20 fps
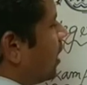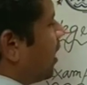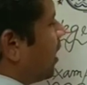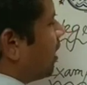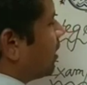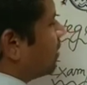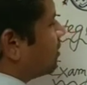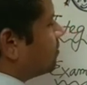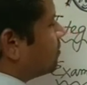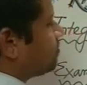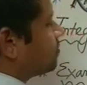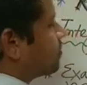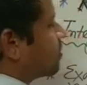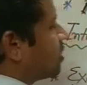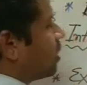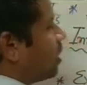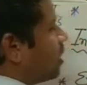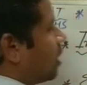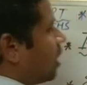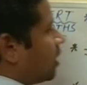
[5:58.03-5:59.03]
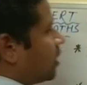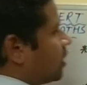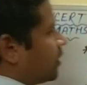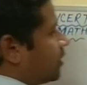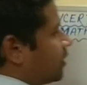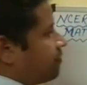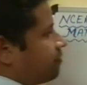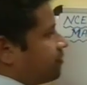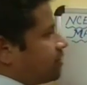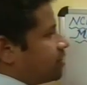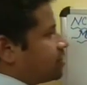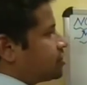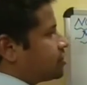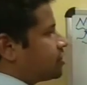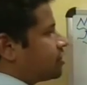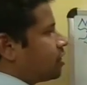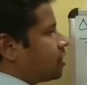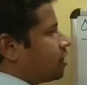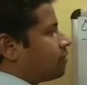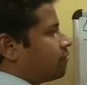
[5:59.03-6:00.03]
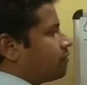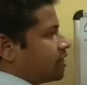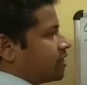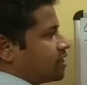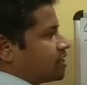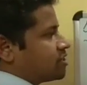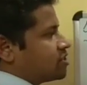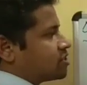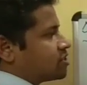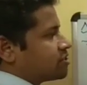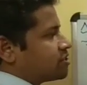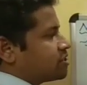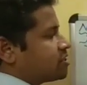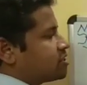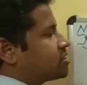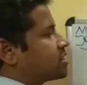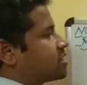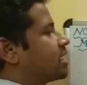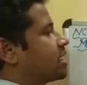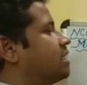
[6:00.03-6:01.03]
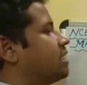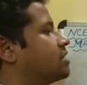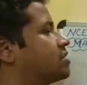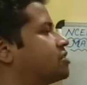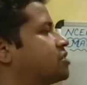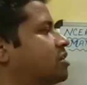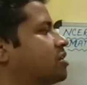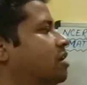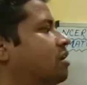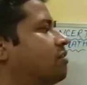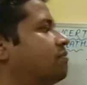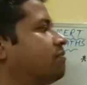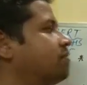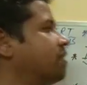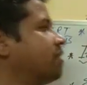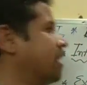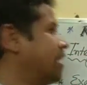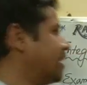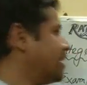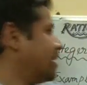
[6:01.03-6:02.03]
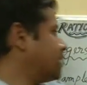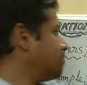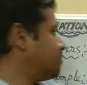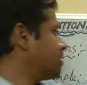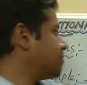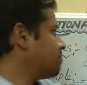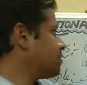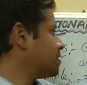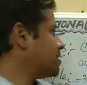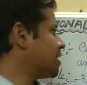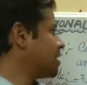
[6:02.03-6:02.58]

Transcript: N. And the definition of integers is collection of negative numbers